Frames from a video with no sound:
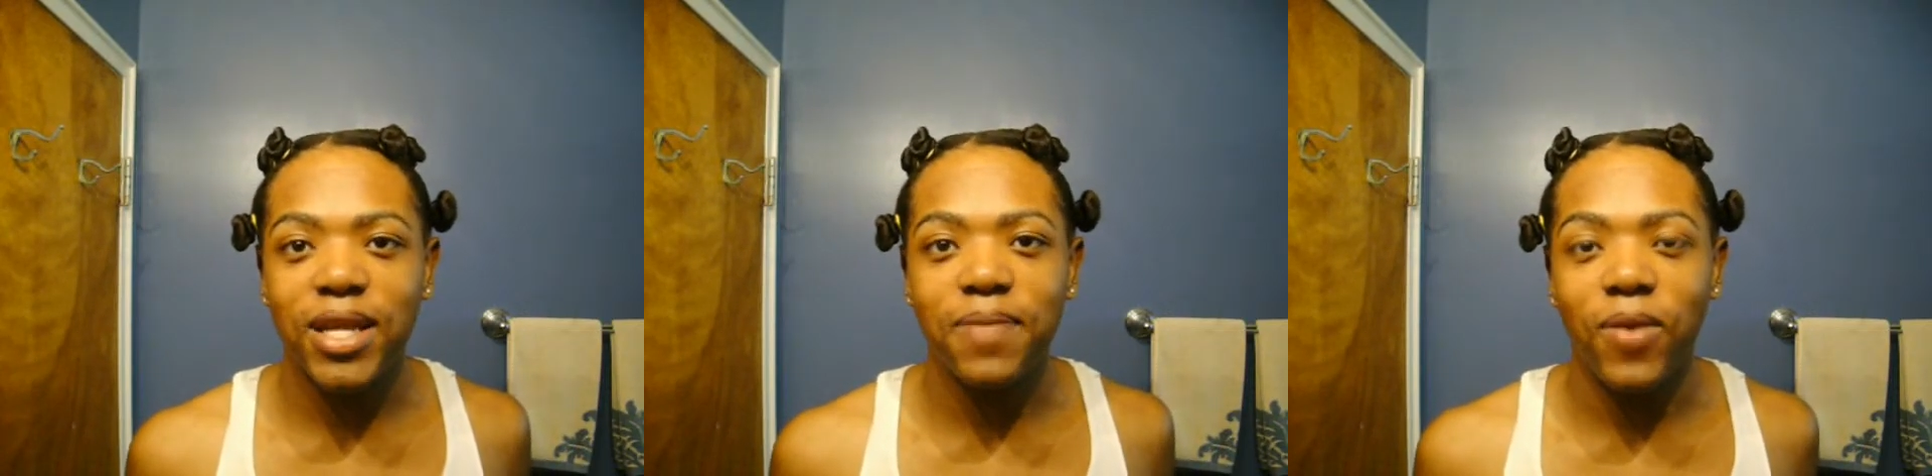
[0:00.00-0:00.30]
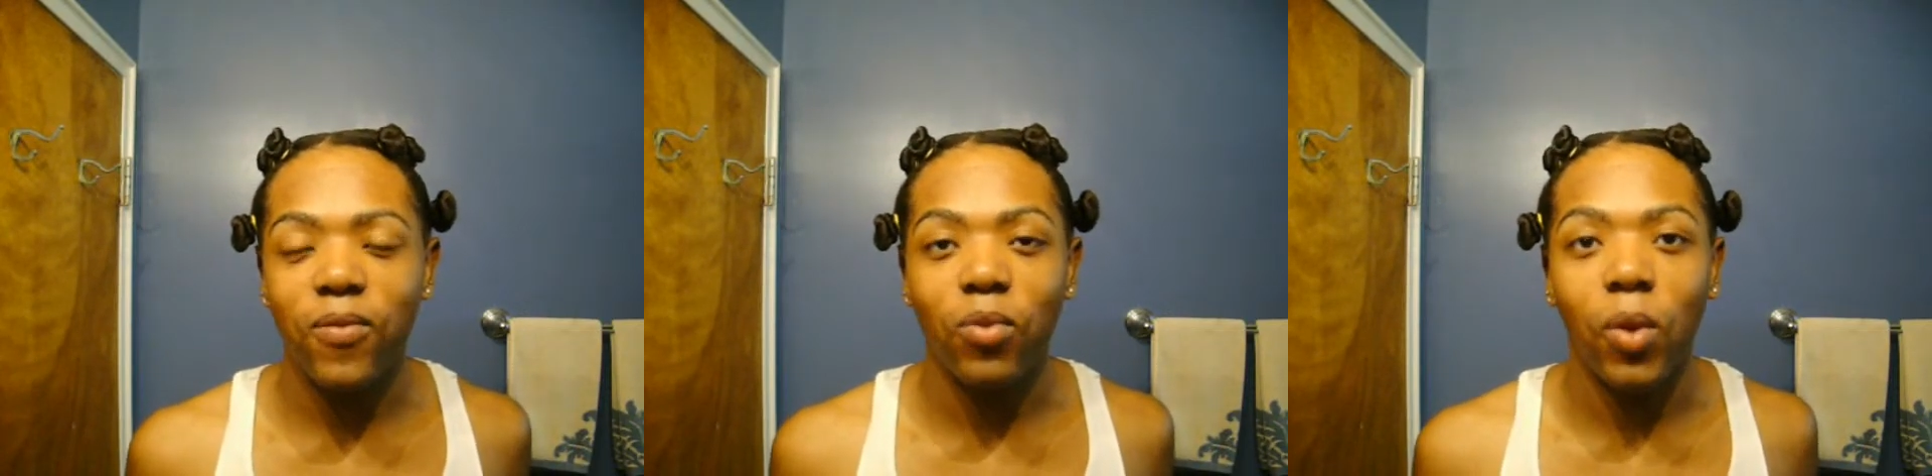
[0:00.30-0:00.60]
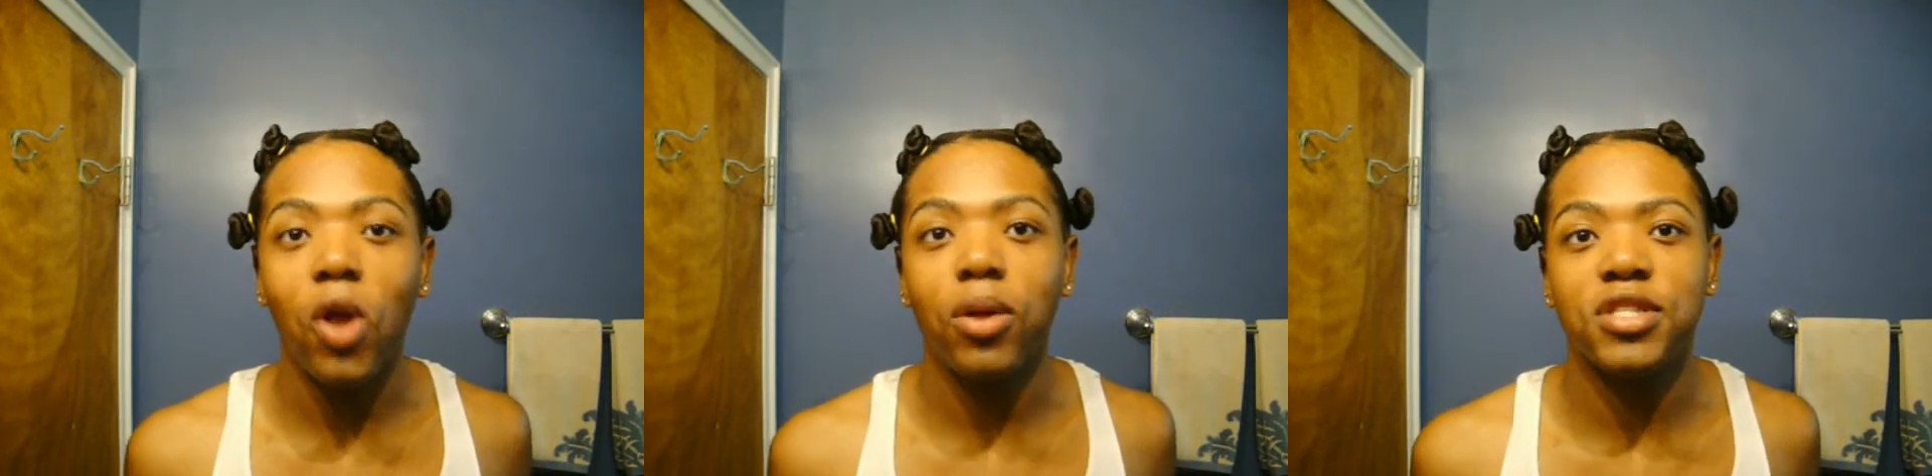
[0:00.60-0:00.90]
sleeping with
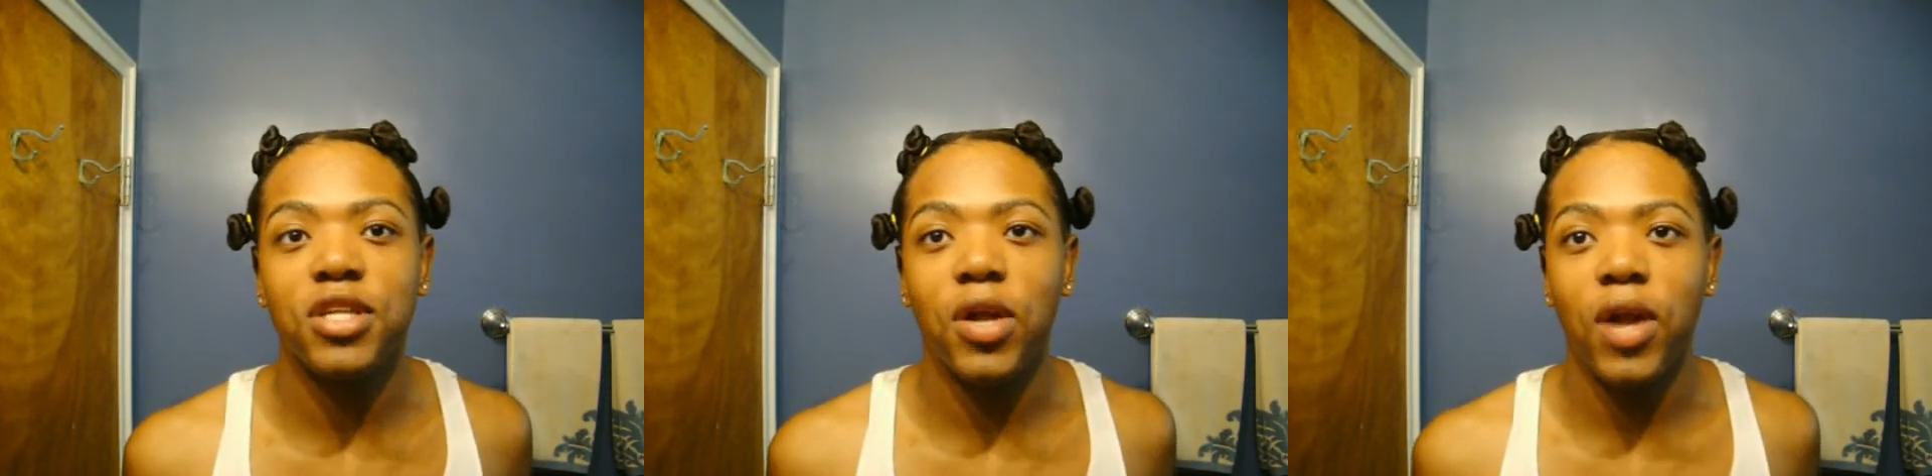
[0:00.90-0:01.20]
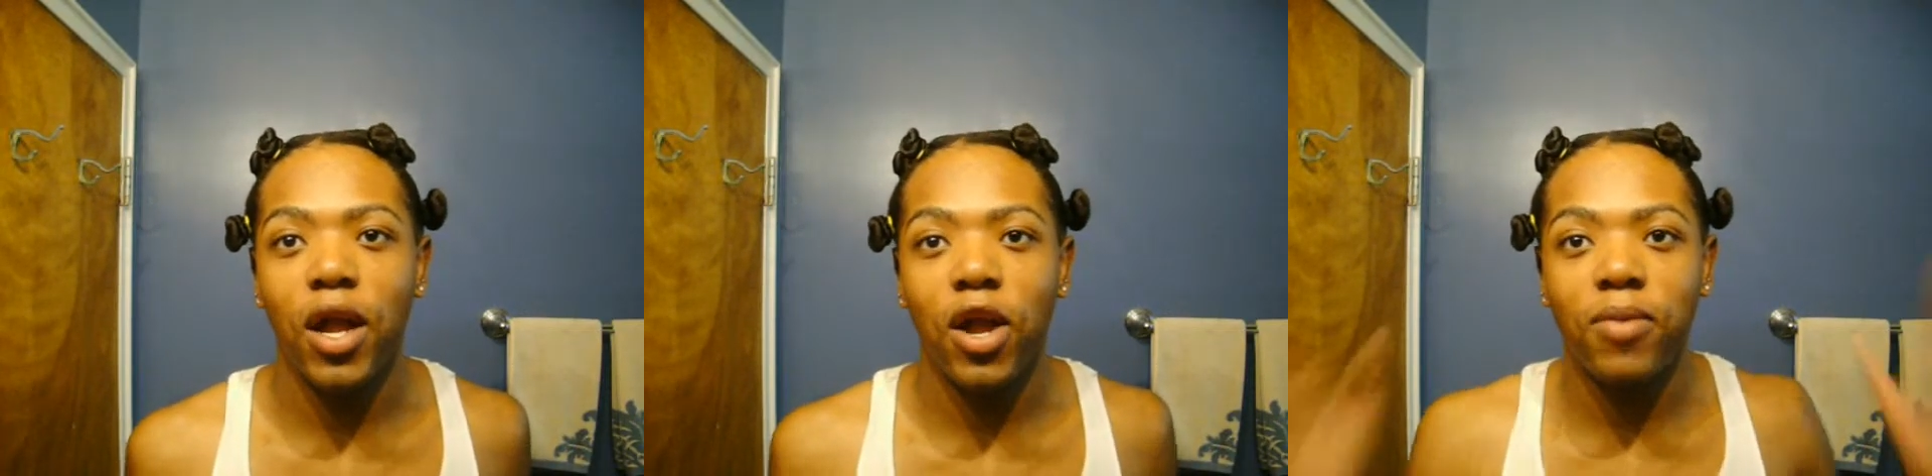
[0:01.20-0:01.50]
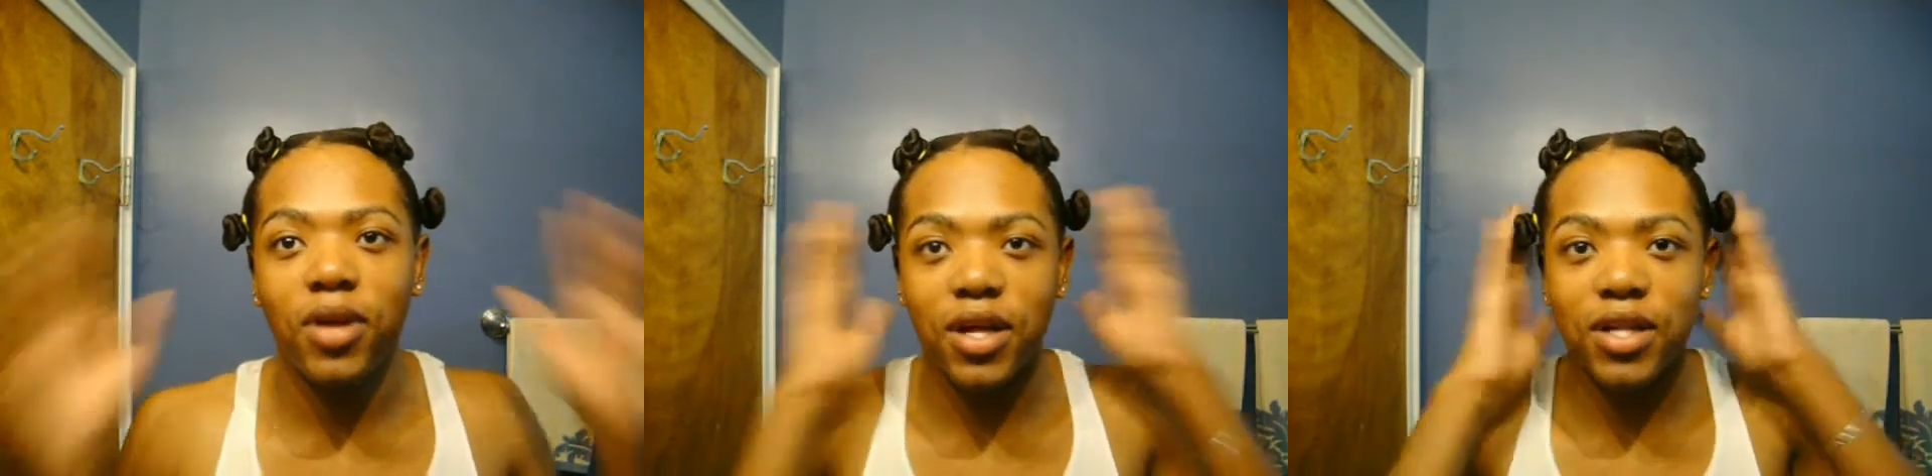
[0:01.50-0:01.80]
rollers in your
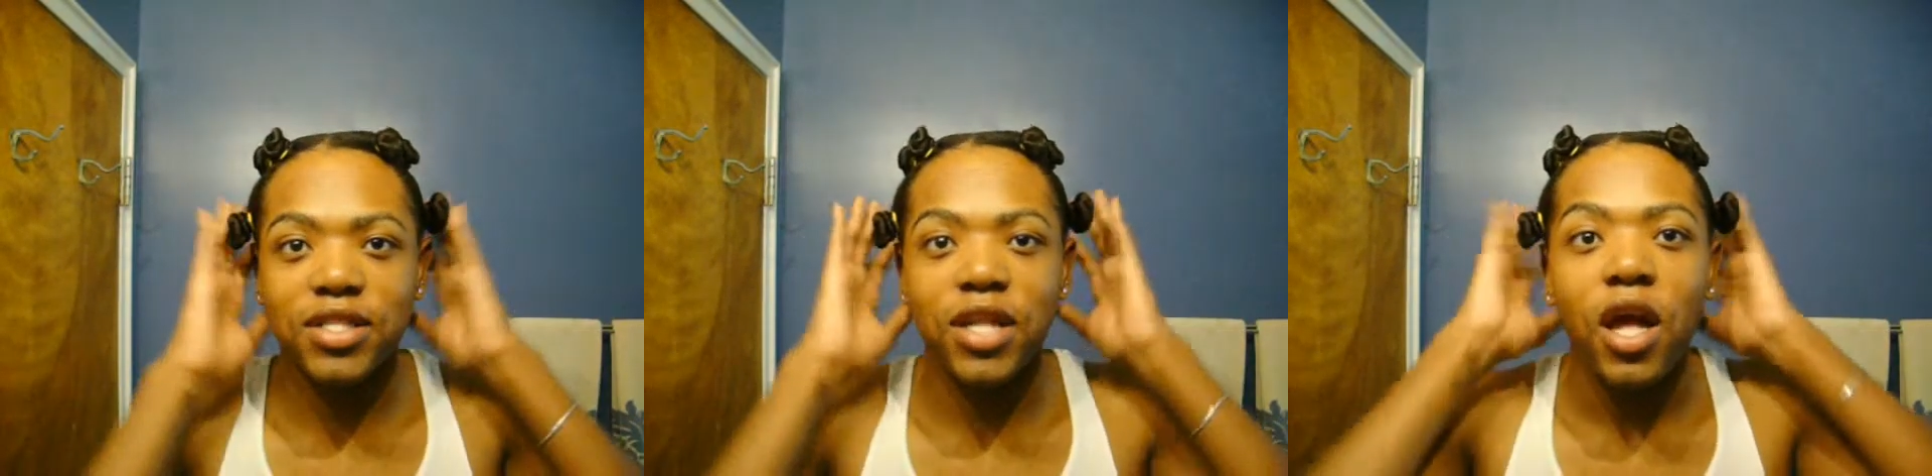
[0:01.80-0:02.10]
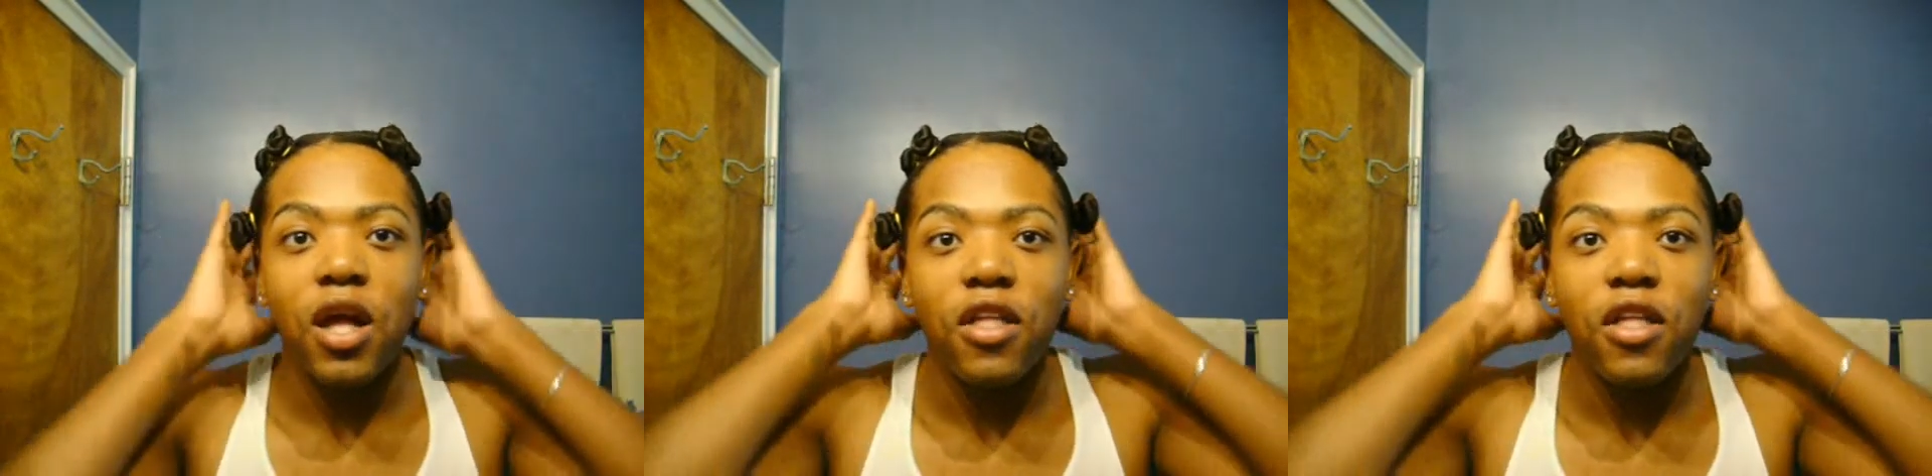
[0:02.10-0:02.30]
hair, because